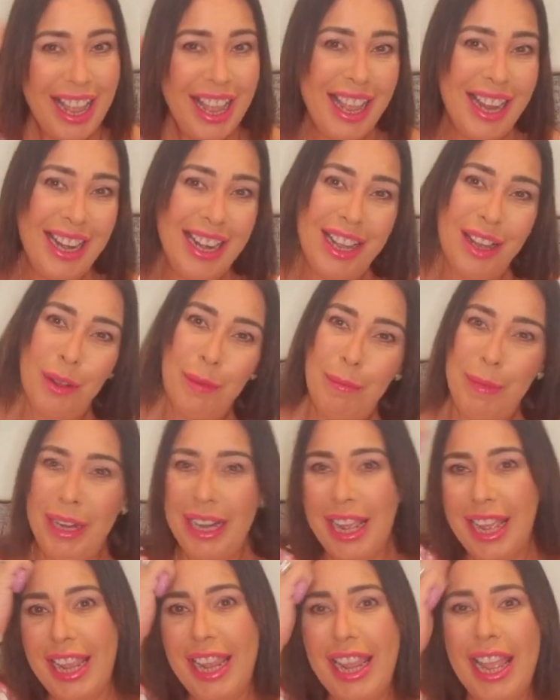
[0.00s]
a little
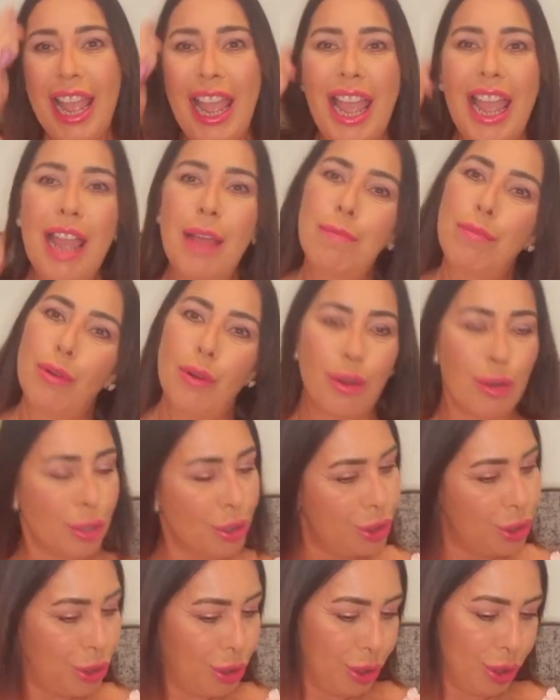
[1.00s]
mini
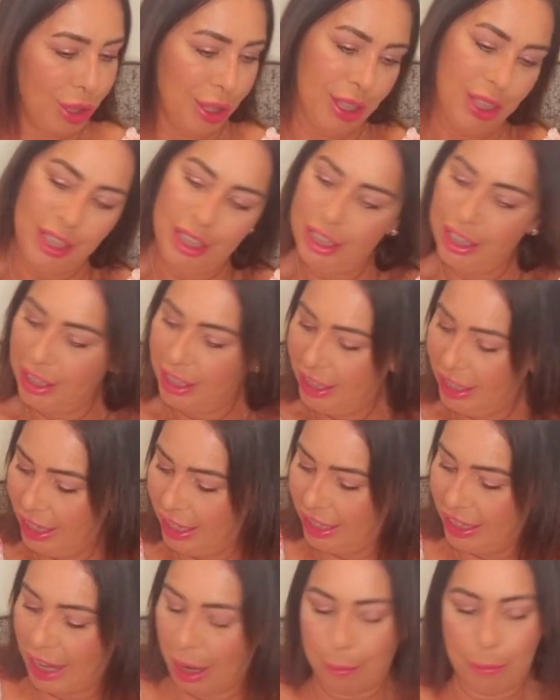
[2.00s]
hairbrush
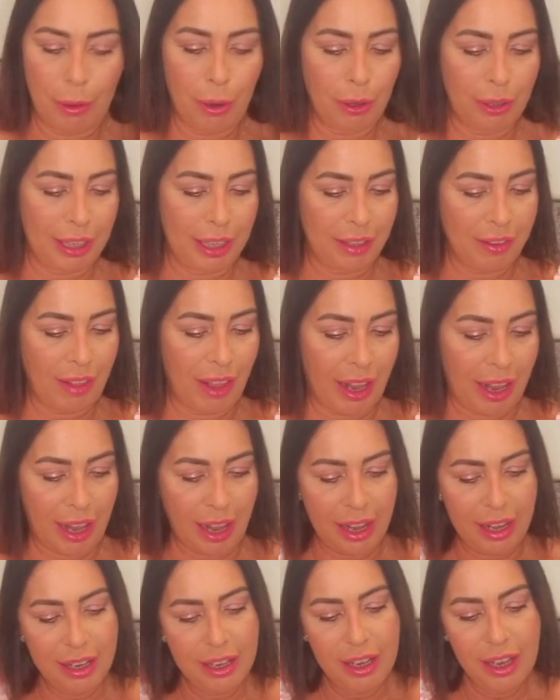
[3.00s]
in that pocket
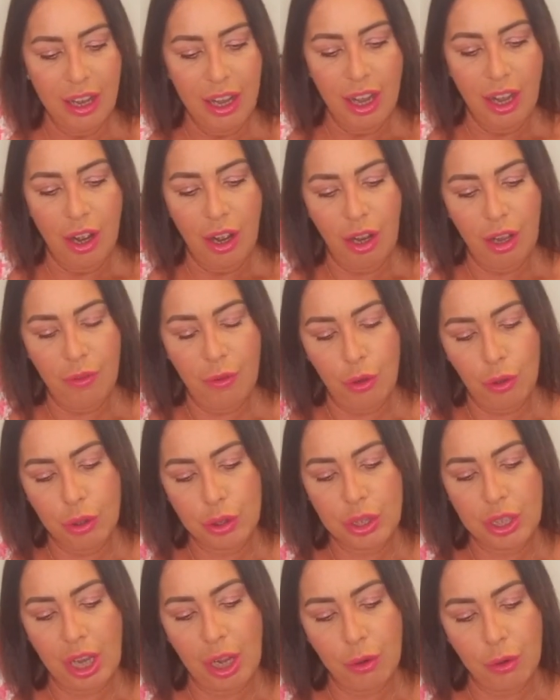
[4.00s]
there. I've
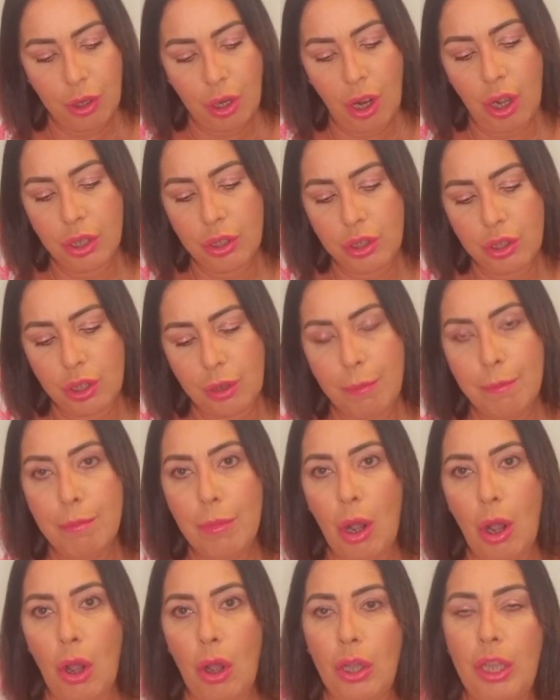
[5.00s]
also got
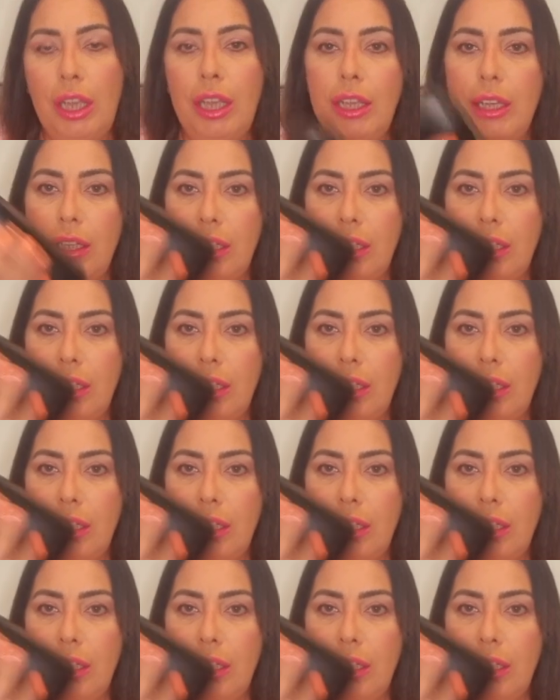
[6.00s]
my